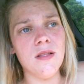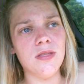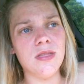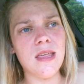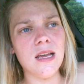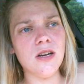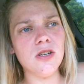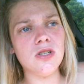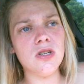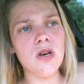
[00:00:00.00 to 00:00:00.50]

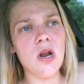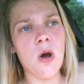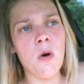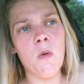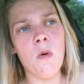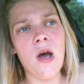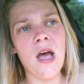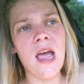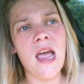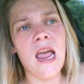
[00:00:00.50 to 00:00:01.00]
there's no
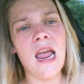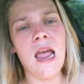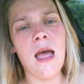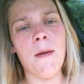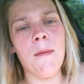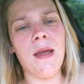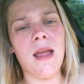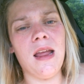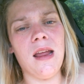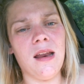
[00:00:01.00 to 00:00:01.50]
way, I
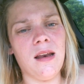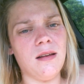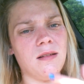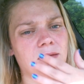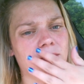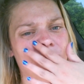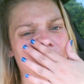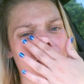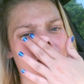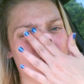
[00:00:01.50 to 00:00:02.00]
mean,
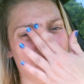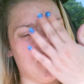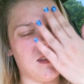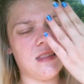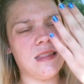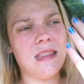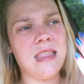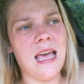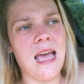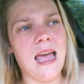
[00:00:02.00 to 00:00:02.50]

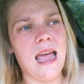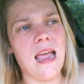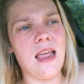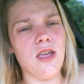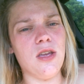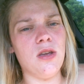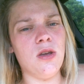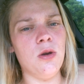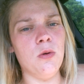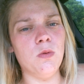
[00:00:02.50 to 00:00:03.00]
that
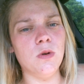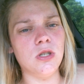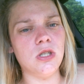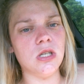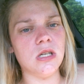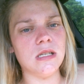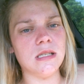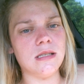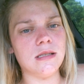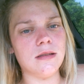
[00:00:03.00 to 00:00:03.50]
you would
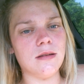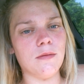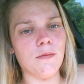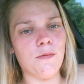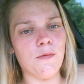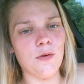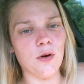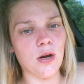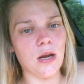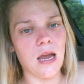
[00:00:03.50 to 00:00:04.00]
just
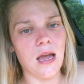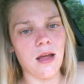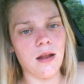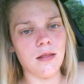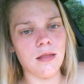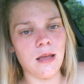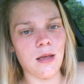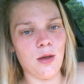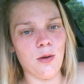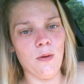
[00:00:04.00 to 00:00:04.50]
forget
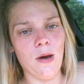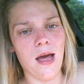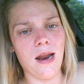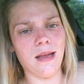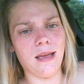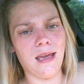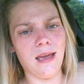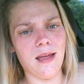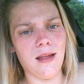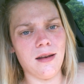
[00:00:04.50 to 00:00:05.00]
that you had a
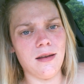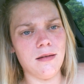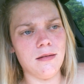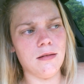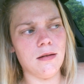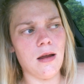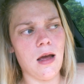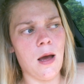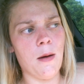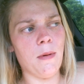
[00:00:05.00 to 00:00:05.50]
kid.
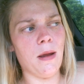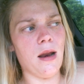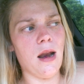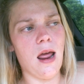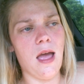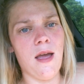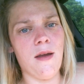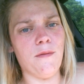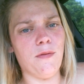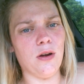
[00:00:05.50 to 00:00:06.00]
I mean,
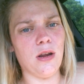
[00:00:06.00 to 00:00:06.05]
and